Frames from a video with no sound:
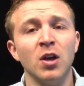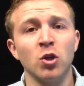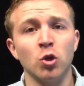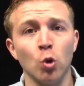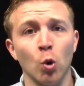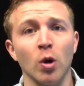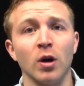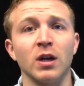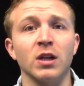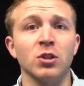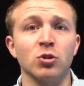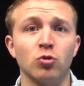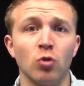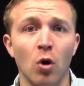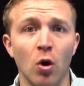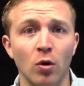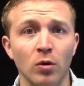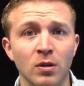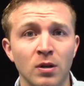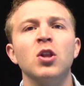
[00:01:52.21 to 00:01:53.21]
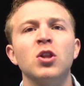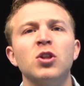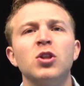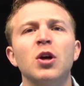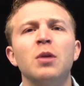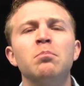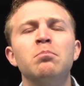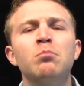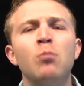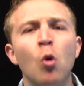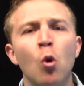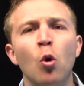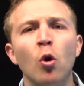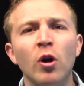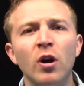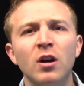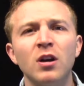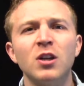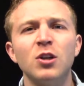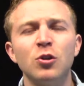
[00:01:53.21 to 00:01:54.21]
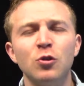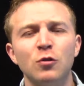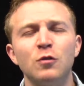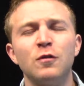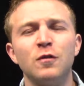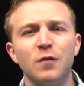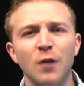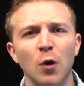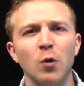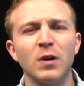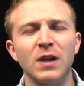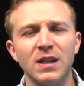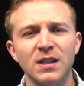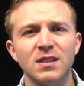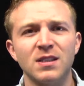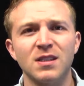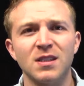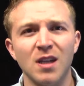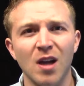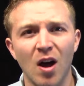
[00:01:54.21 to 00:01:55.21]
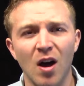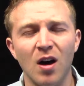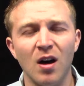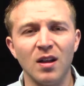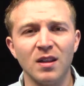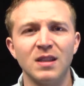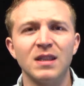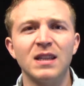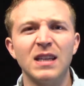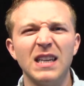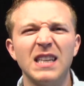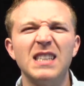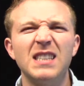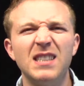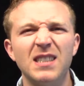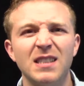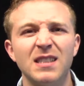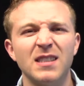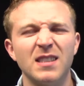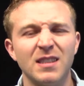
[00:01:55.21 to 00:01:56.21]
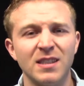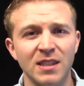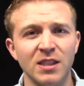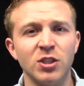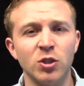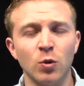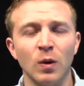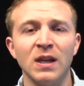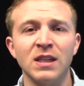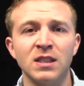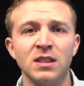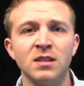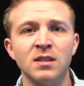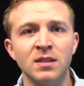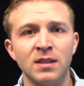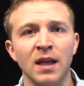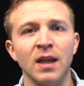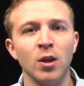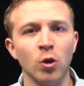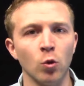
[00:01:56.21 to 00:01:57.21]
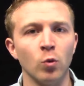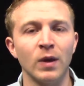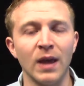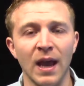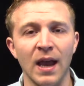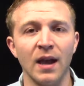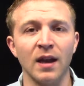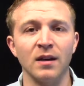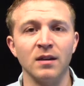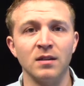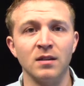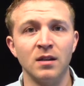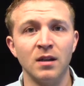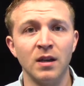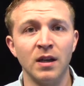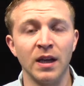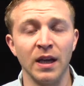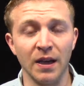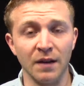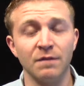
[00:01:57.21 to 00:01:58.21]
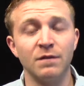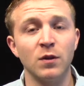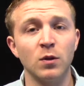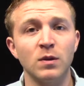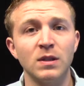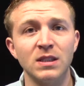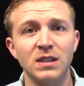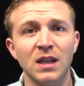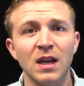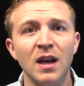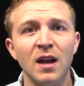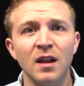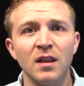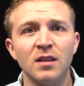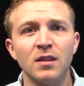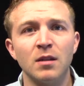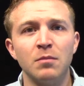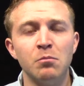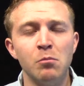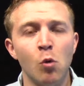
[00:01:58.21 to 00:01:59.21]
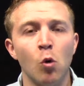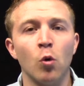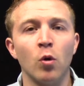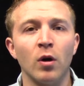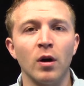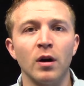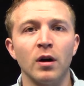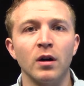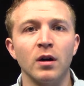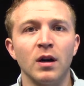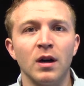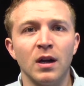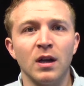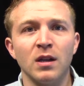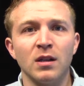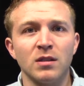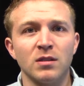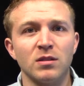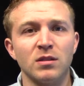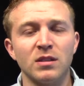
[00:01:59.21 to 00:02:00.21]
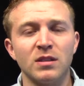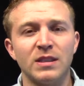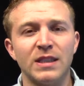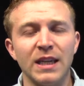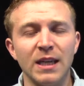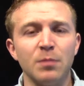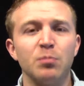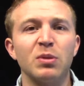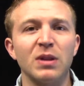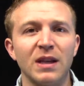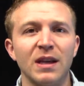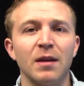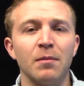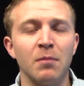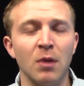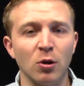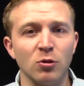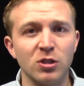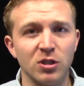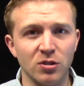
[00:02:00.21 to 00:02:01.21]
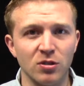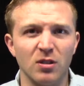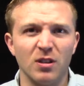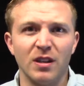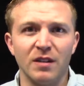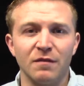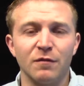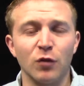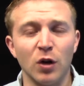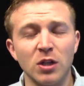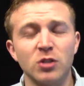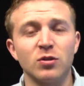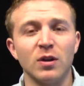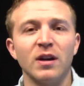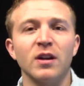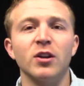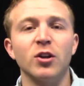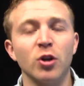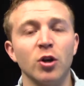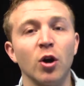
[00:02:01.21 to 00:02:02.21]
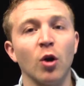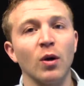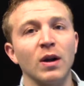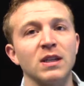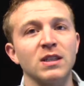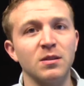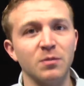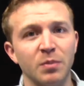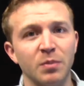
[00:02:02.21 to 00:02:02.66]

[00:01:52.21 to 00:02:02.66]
your control. The more you focus on these situations that you can't influence, the more deeply emotional and frustrated you're going to